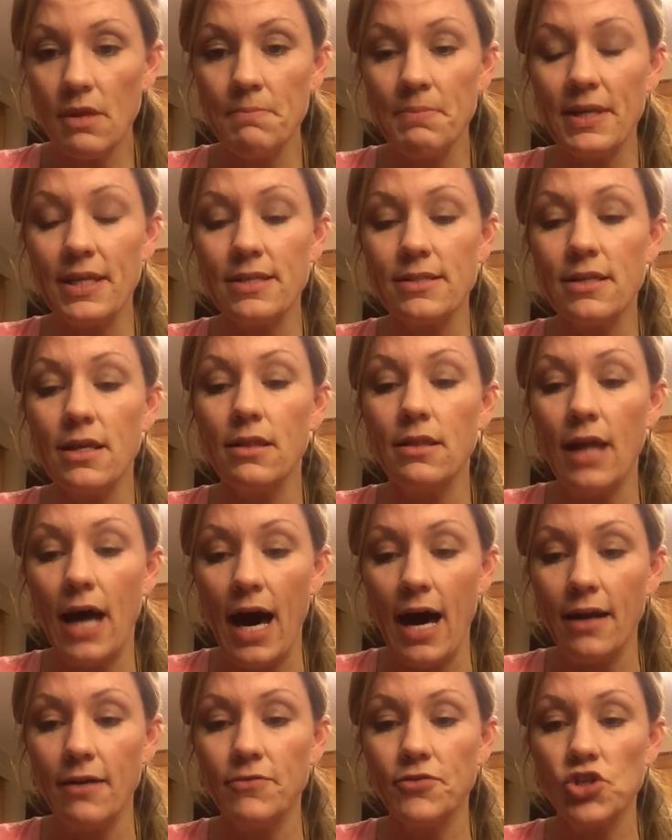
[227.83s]
because a
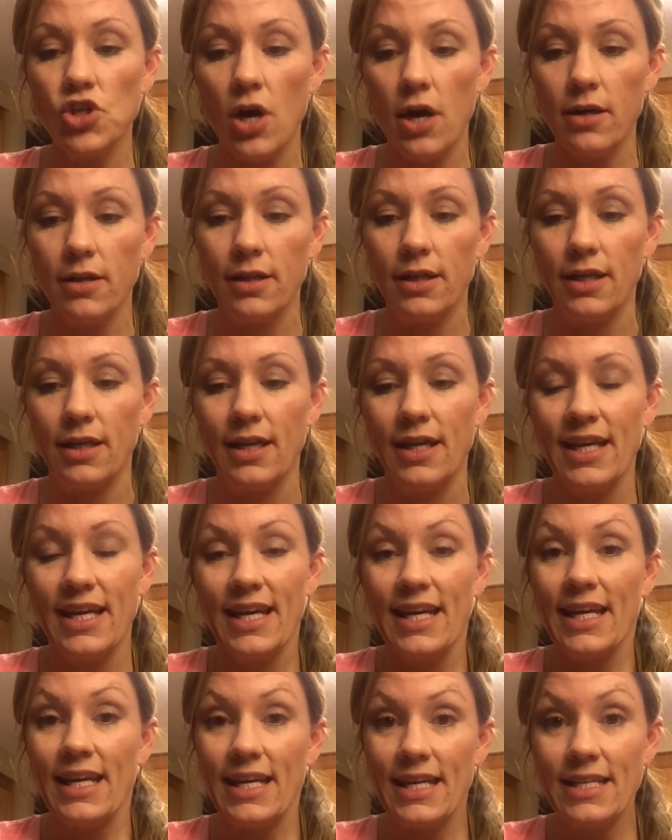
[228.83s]
lot of chocolate
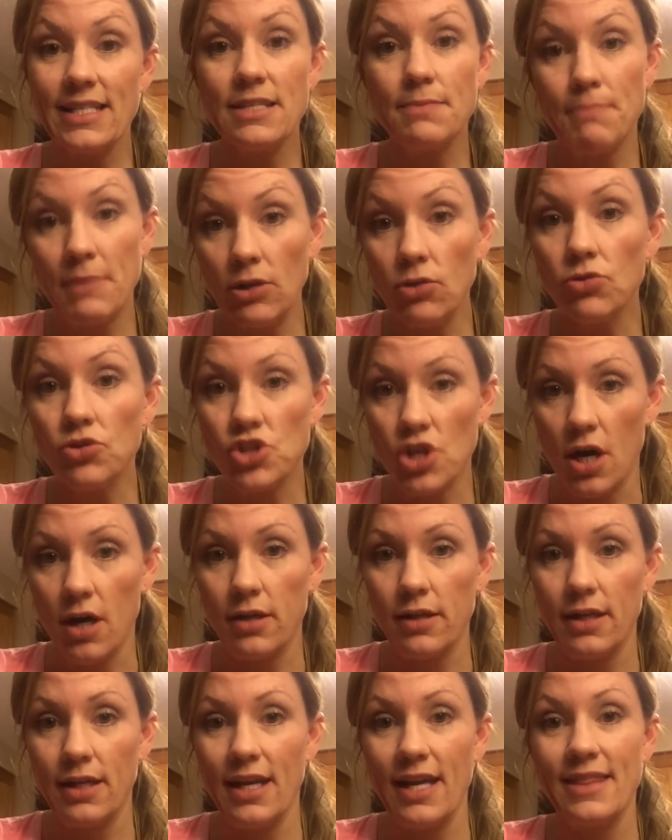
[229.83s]
is milk chocolate,